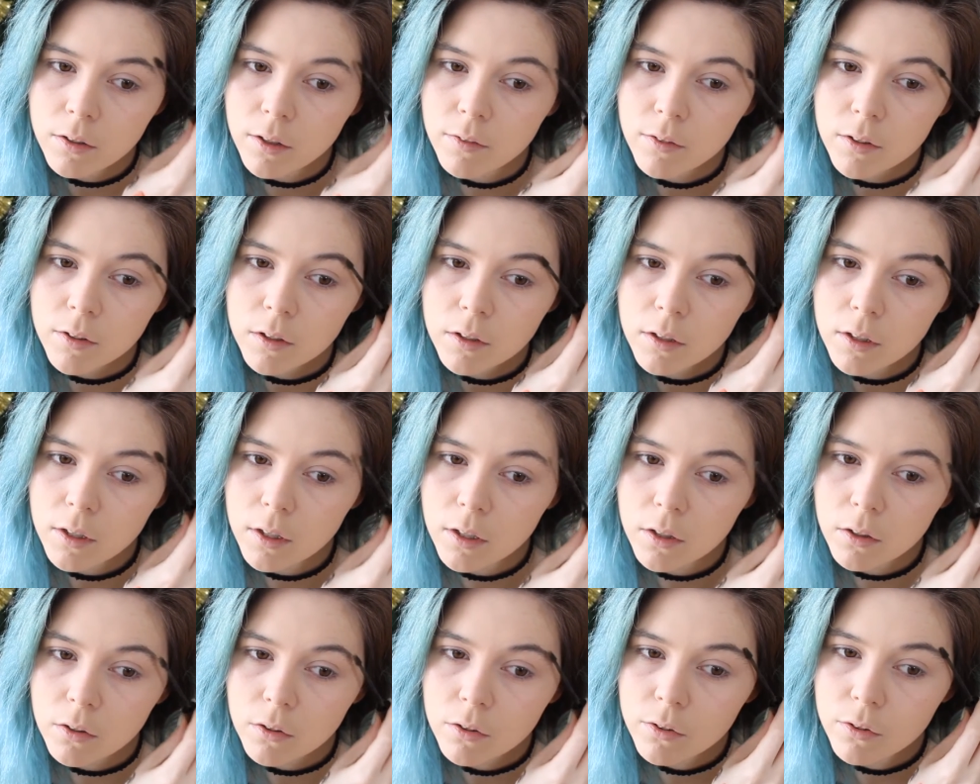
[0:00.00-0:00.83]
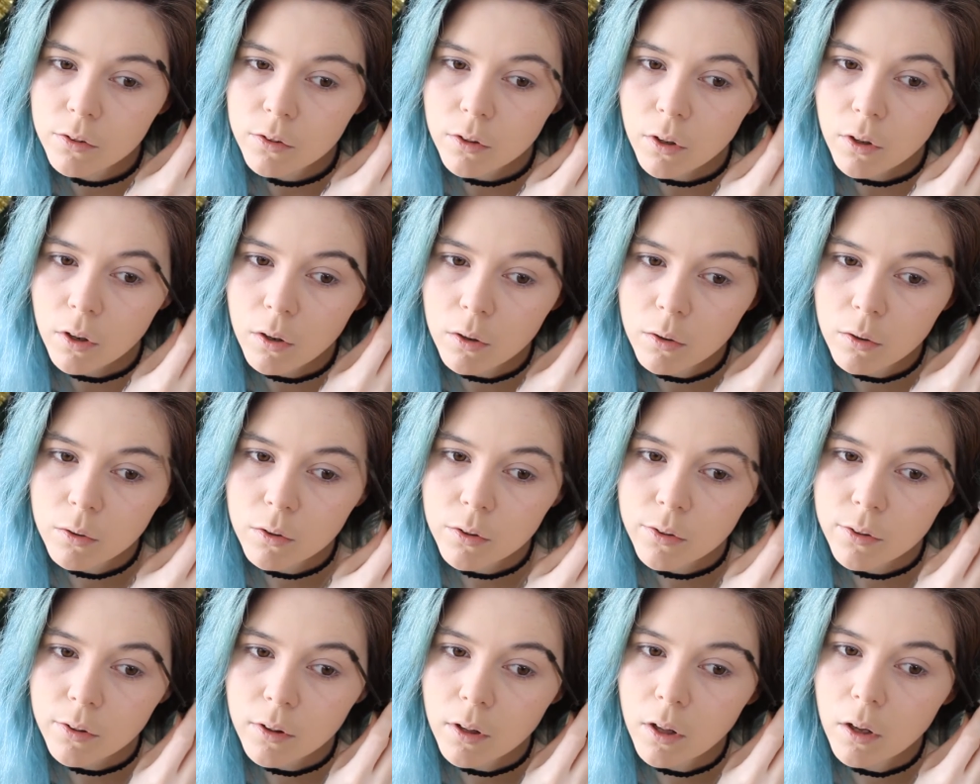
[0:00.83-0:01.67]
Definitely so
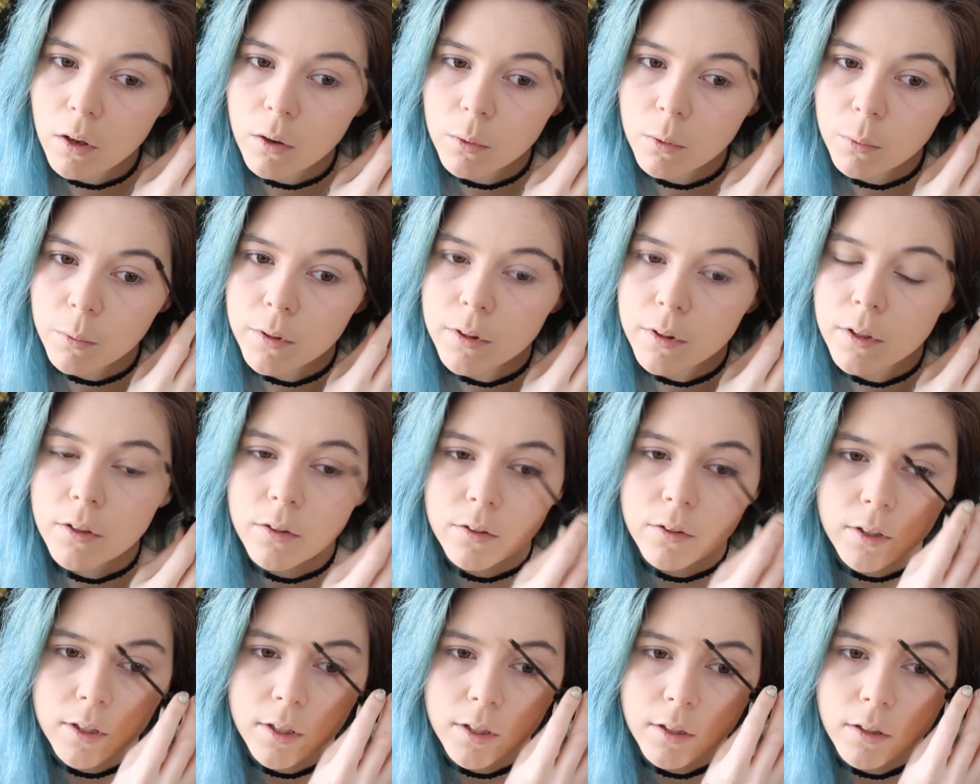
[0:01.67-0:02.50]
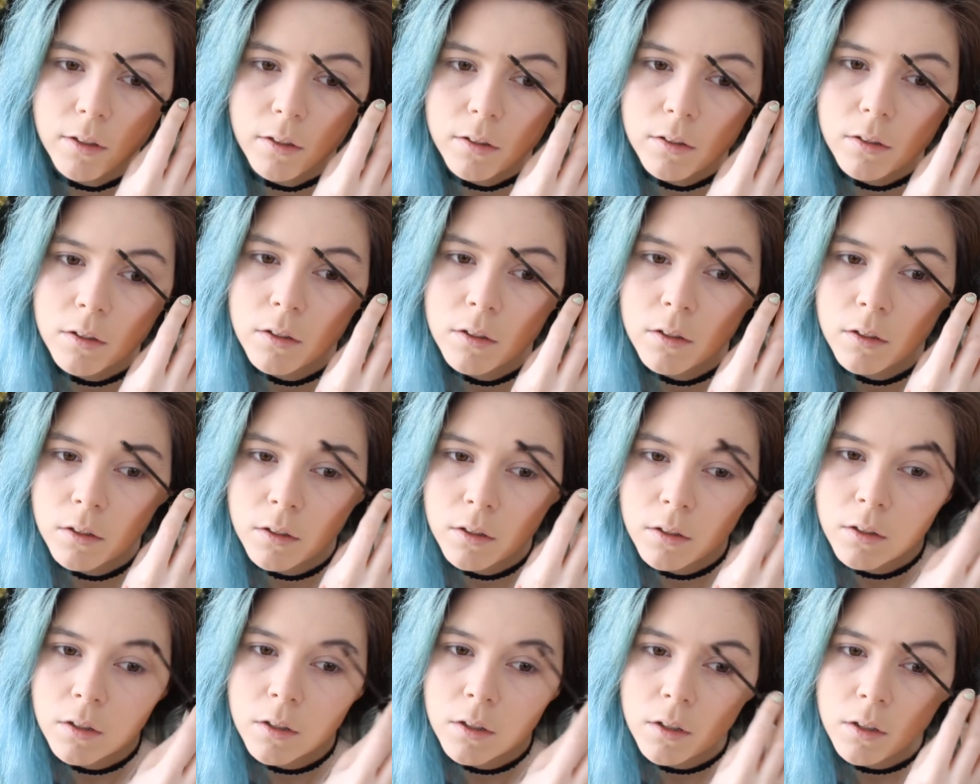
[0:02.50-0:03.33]
slow with this hand.
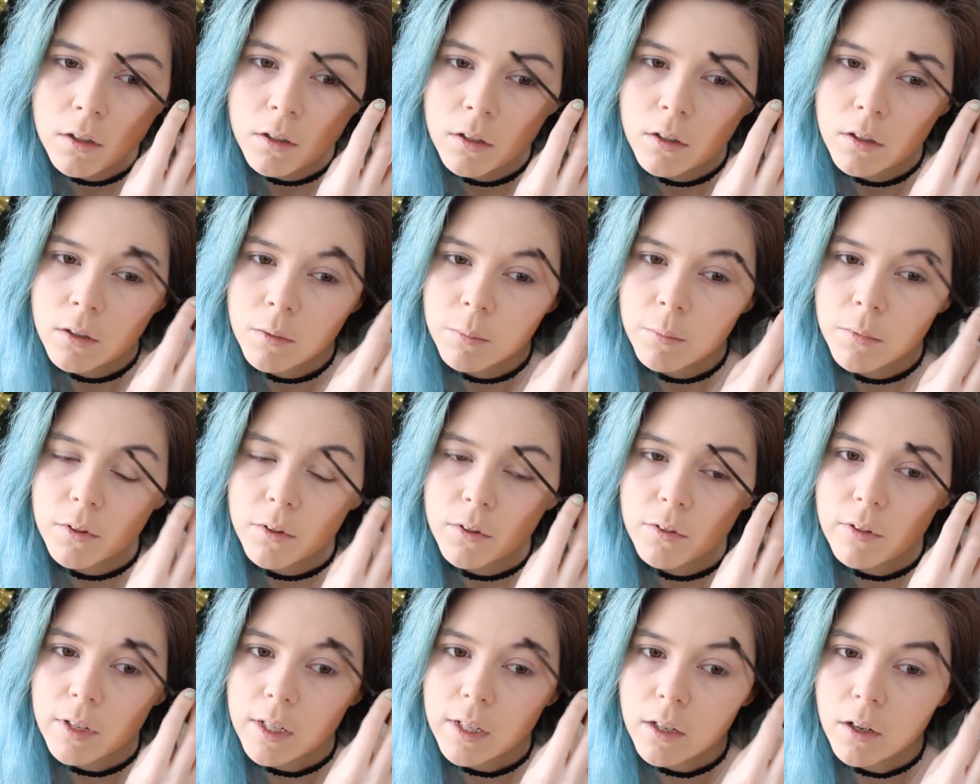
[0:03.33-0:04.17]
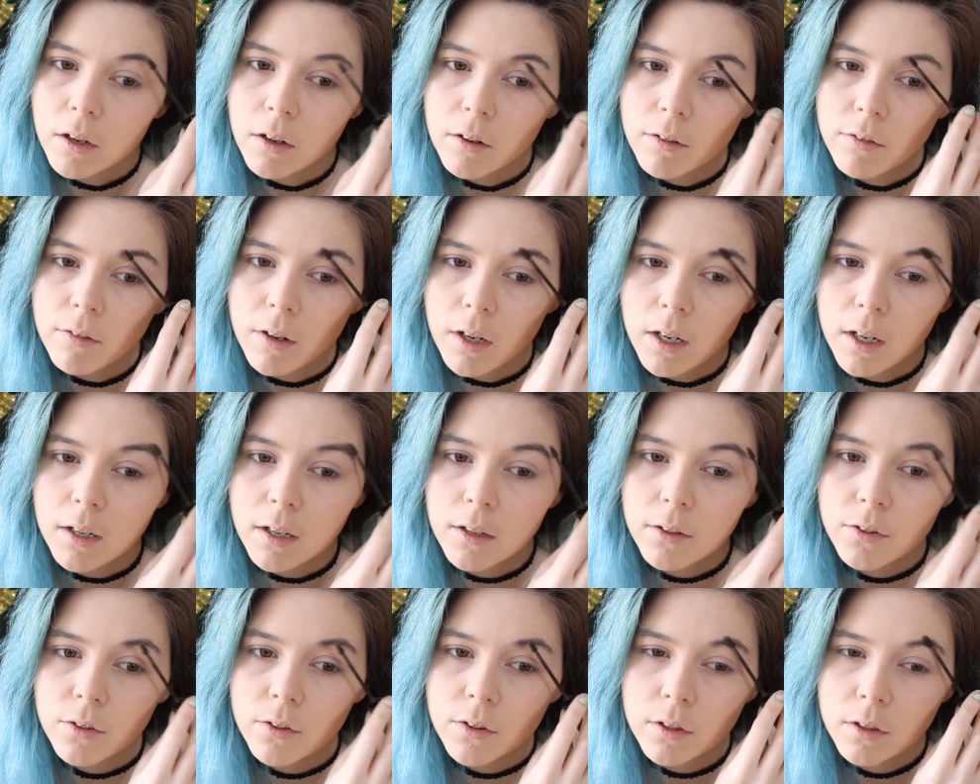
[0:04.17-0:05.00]
Because if I go
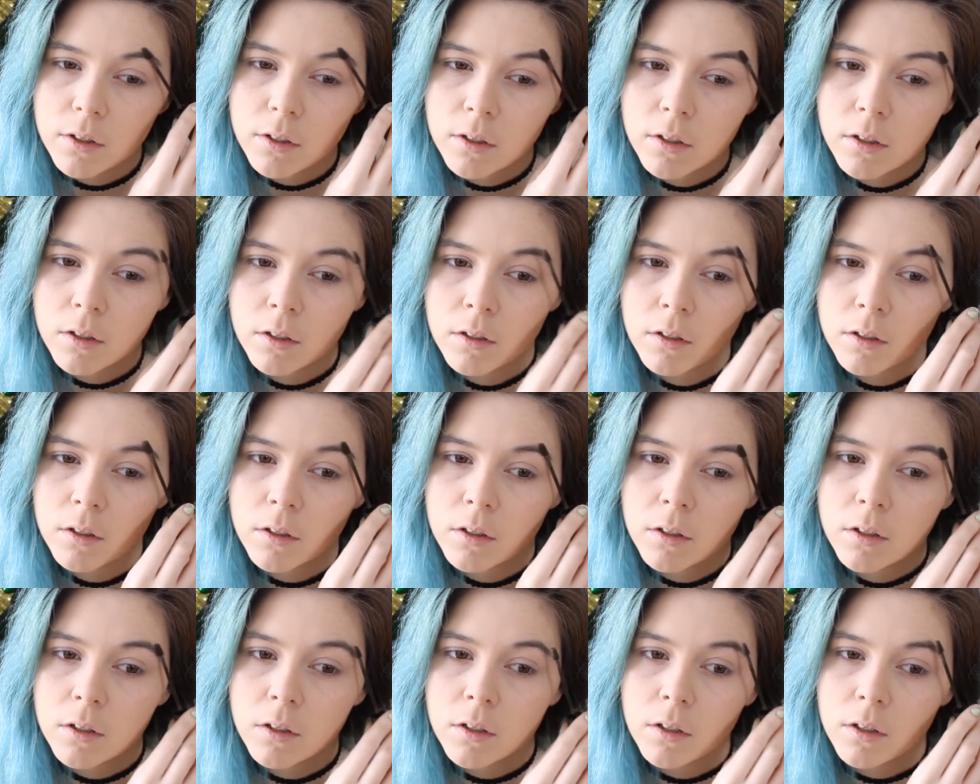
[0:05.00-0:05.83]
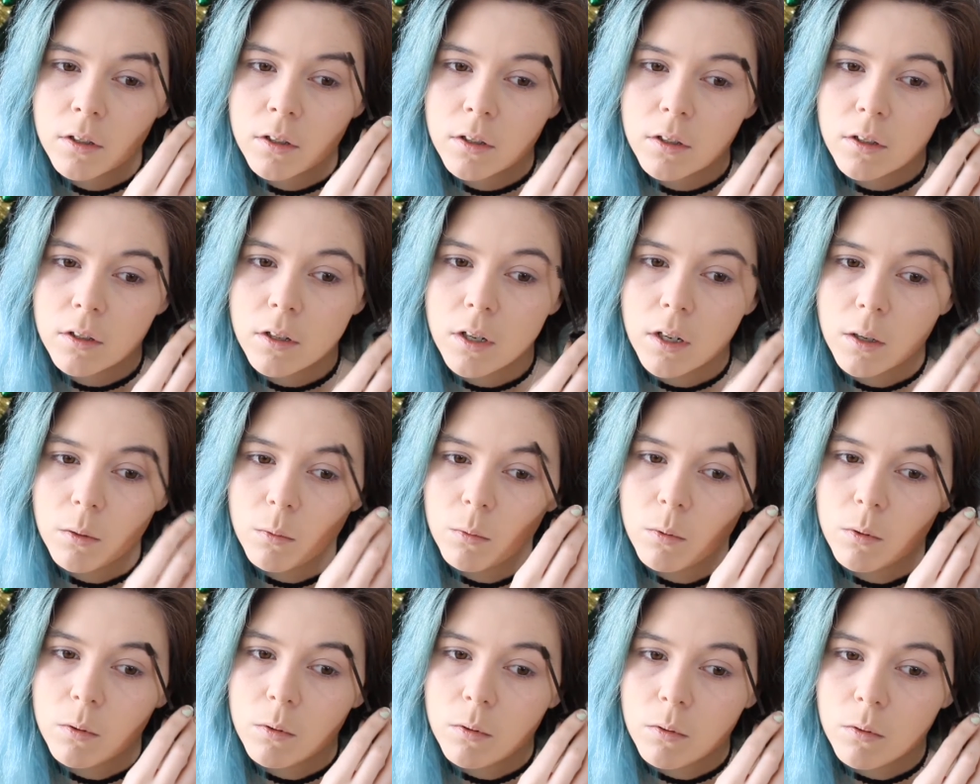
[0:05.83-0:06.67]
fast, I
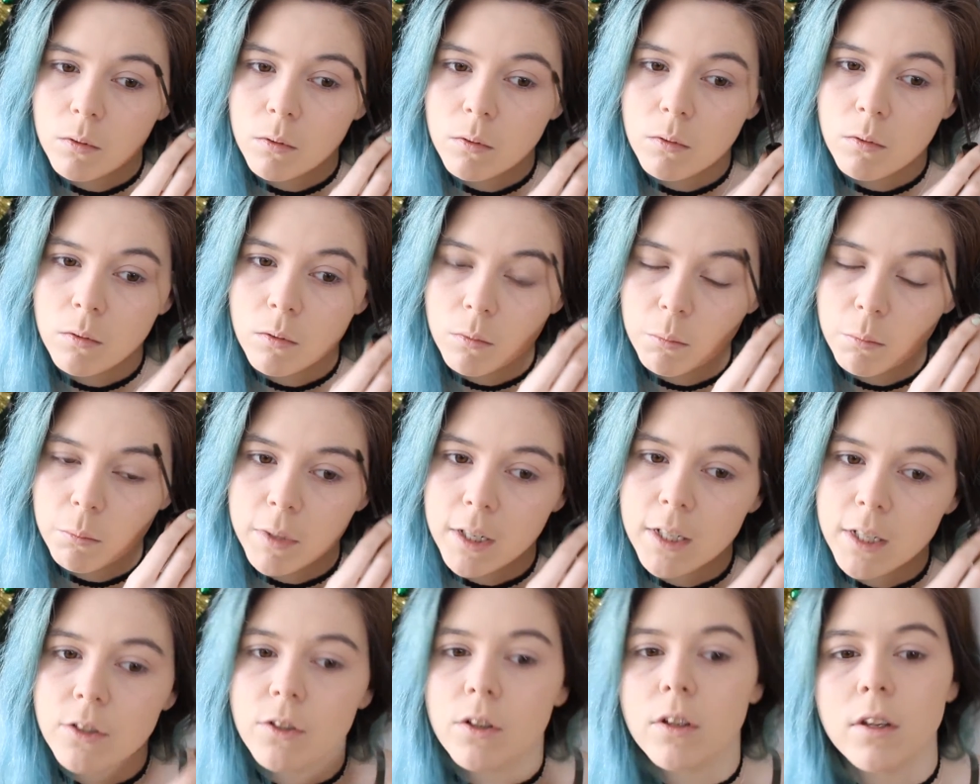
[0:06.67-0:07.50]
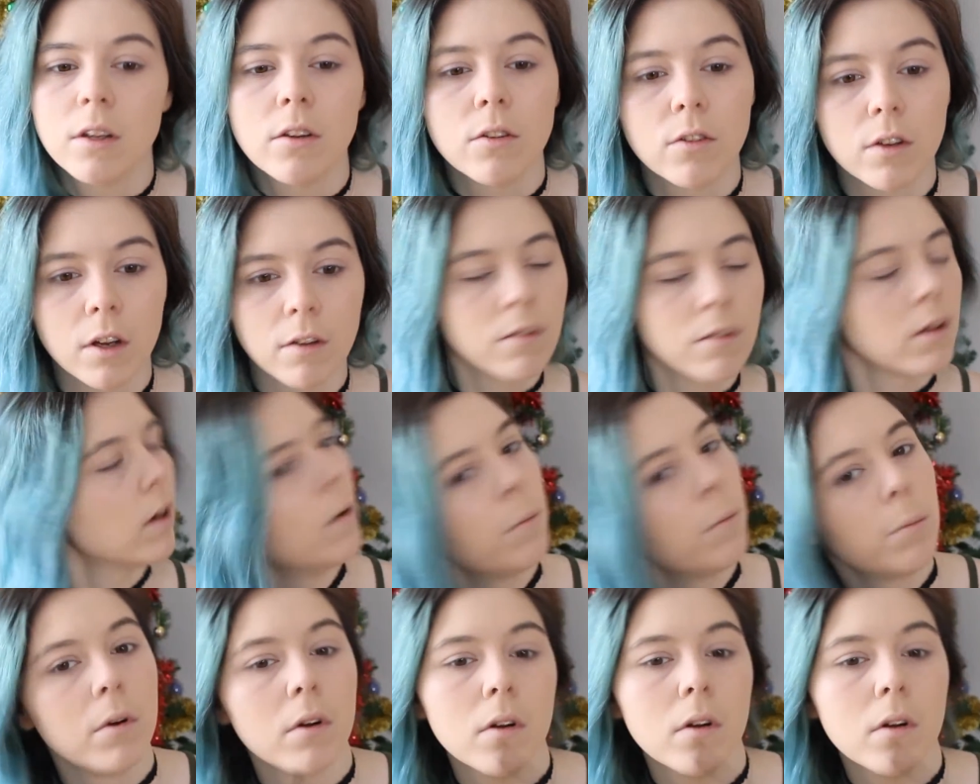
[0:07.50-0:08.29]
will majorly step up.